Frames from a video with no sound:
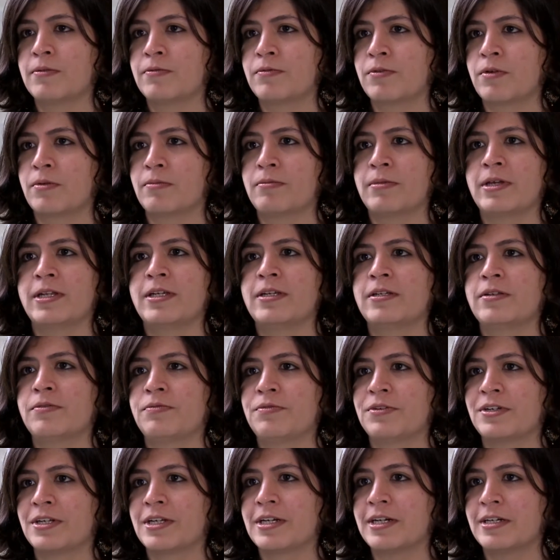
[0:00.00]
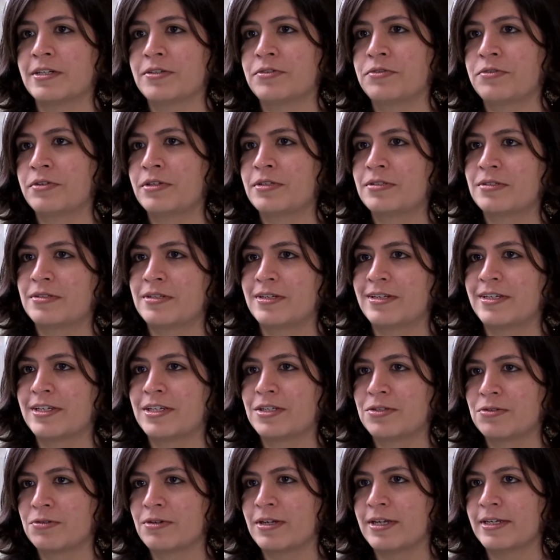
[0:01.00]
from many different countries studying
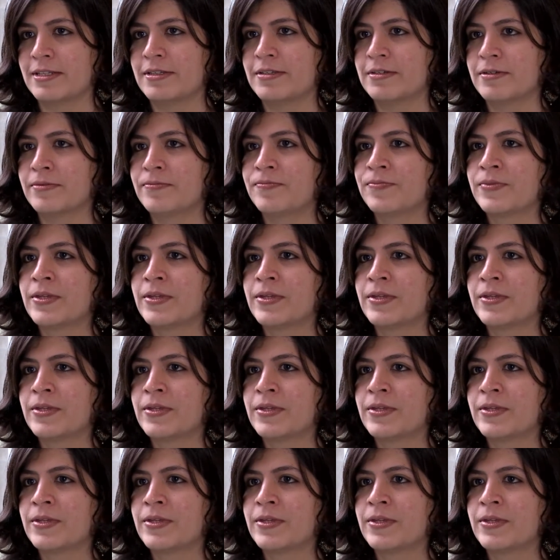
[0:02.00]
together.